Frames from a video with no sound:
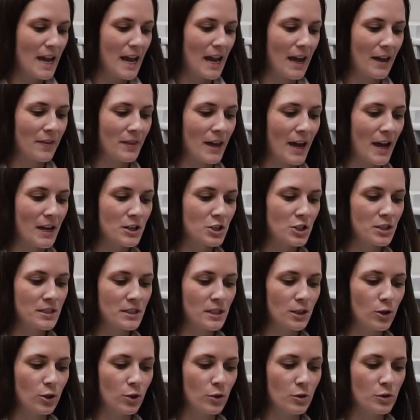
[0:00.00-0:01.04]
And that just
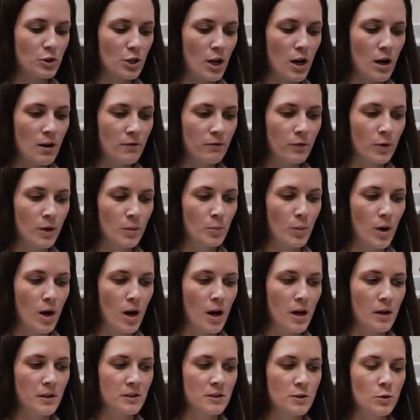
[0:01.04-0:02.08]
includes all 4
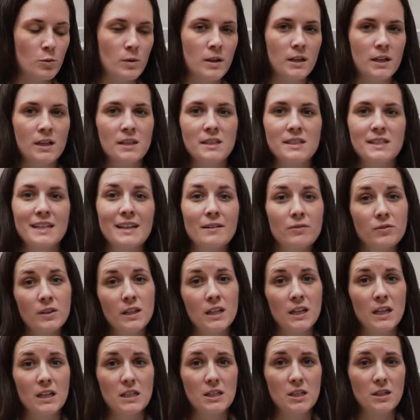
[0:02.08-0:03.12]
paws so we can safely
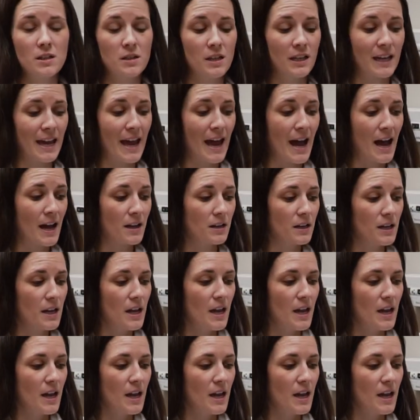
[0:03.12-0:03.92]
get to the cat